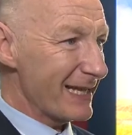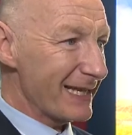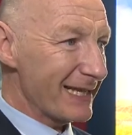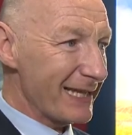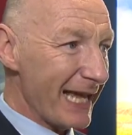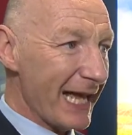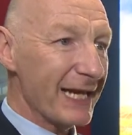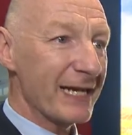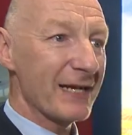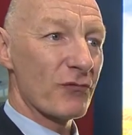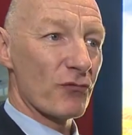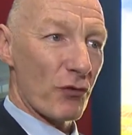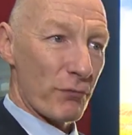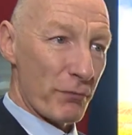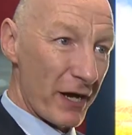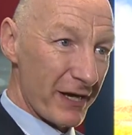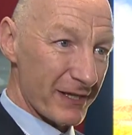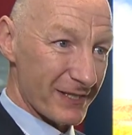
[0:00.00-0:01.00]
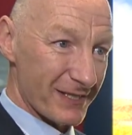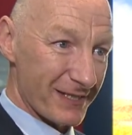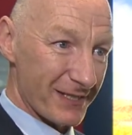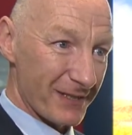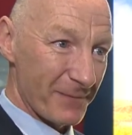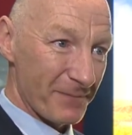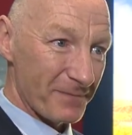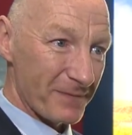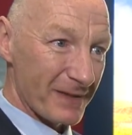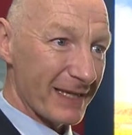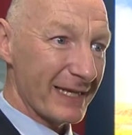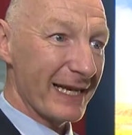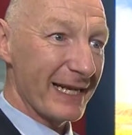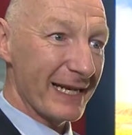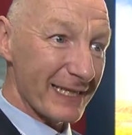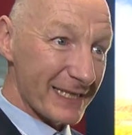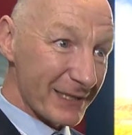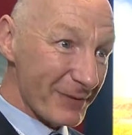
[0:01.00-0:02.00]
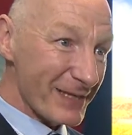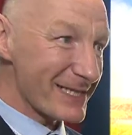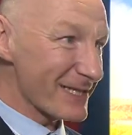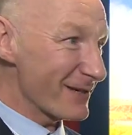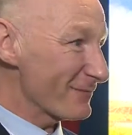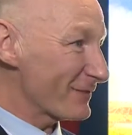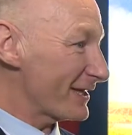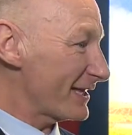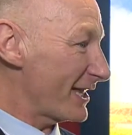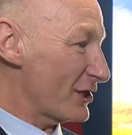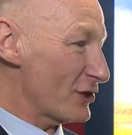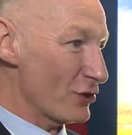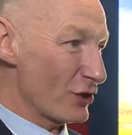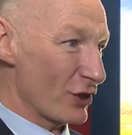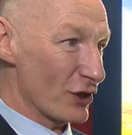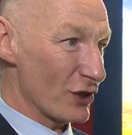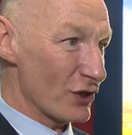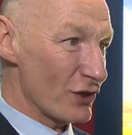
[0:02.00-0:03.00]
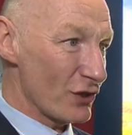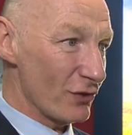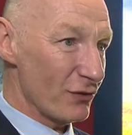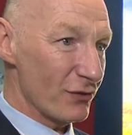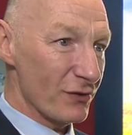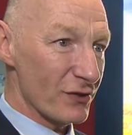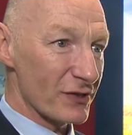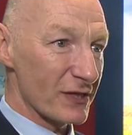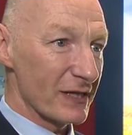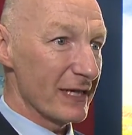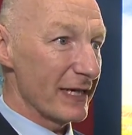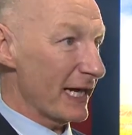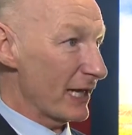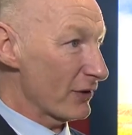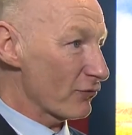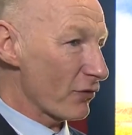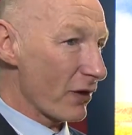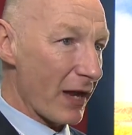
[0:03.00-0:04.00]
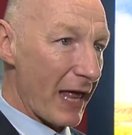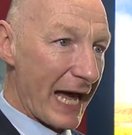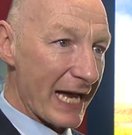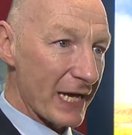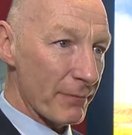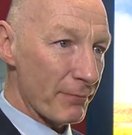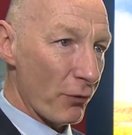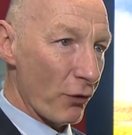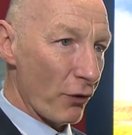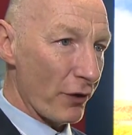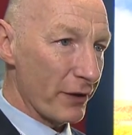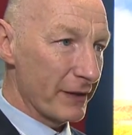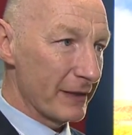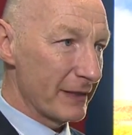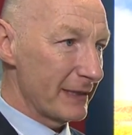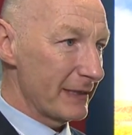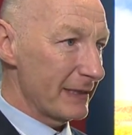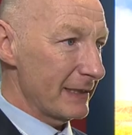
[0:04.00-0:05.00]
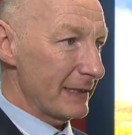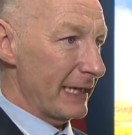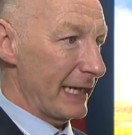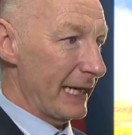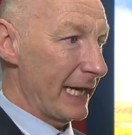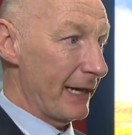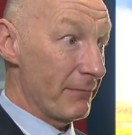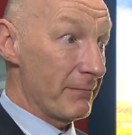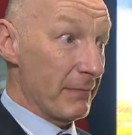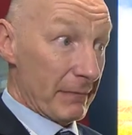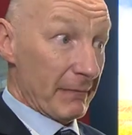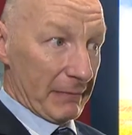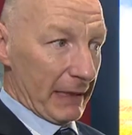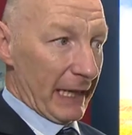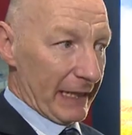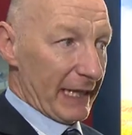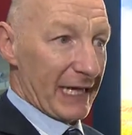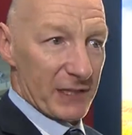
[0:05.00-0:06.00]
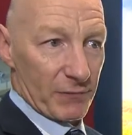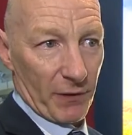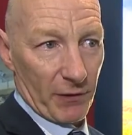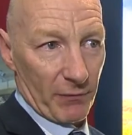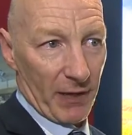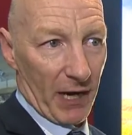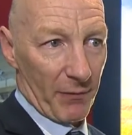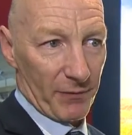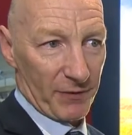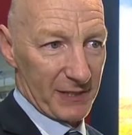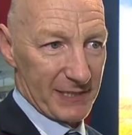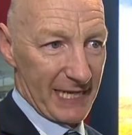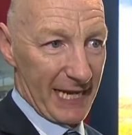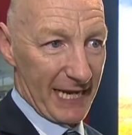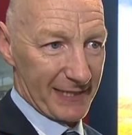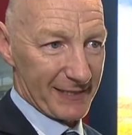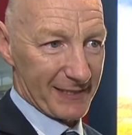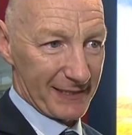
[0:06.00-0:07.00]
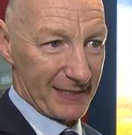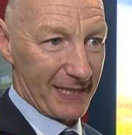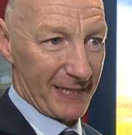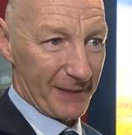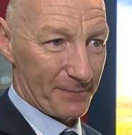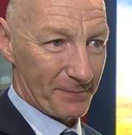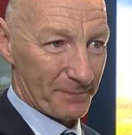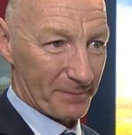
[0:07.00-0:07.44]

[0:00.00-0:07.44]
getting it robust, getting it to be something that you can use and rely upon, and that's where we are with the tech today.